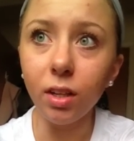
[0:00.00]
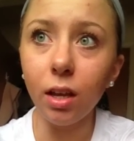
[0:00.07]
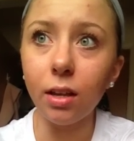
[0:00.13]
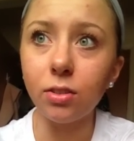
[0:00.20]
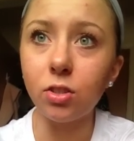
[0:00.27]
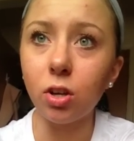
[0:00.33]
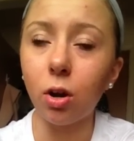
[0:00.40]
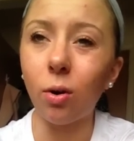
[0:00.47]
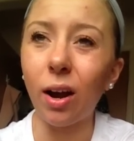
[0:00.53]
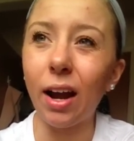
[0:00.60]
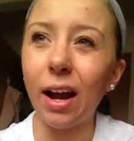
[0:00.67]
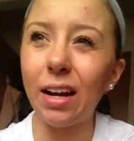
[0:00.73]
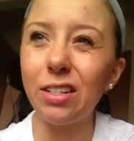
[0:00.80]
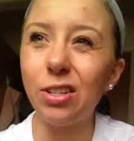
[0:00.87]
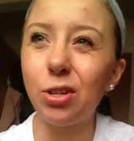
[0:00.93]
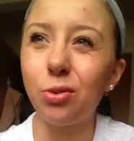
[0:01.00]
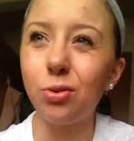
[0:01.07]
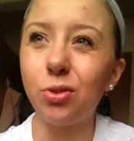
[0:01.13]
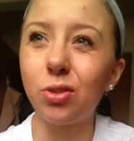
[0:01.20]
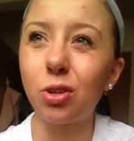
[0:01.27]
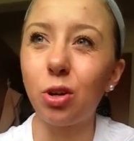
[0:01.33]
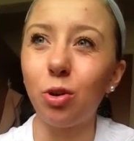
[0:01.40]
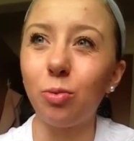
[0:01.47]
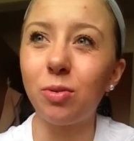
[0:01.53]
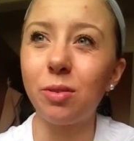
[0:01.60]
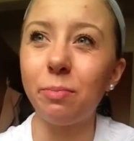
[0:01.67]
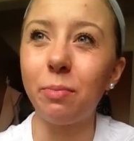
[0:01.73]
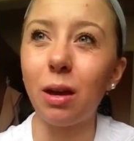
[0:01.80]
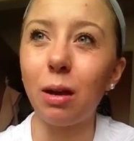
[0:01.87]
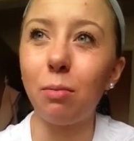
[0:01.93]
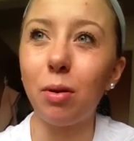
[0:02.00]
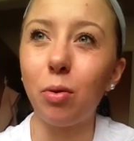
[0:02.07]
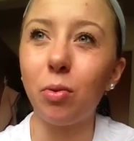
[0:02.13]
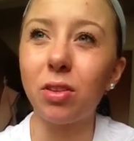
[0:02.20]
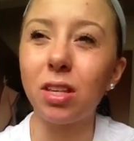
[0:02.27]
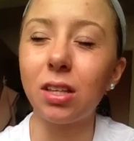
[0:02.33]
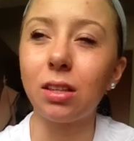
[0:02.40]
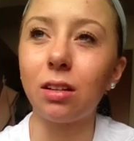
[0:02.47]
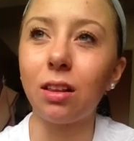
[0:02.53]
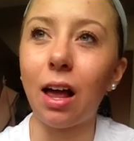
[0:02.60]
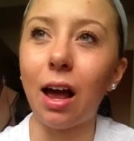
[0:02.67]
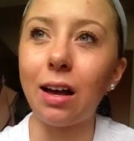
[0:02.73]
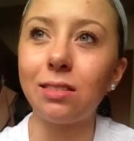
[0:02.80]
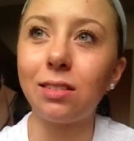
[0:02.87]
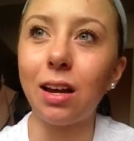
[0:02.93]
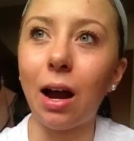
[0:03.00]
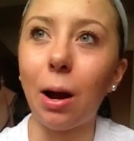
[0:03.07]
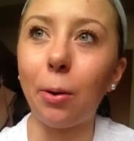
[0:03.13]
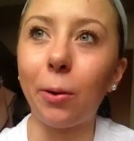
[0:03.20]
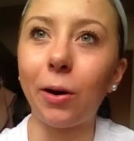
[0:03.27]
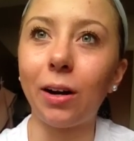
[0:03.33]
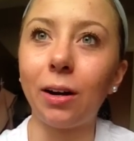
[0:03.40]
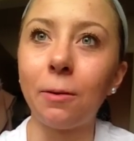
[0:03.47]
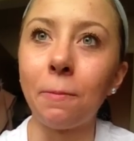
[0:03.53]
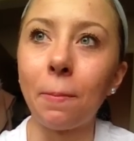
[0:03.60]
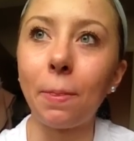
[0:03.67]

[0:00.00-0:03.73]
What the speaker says: And so I had 2 scoops maybe within the last hour.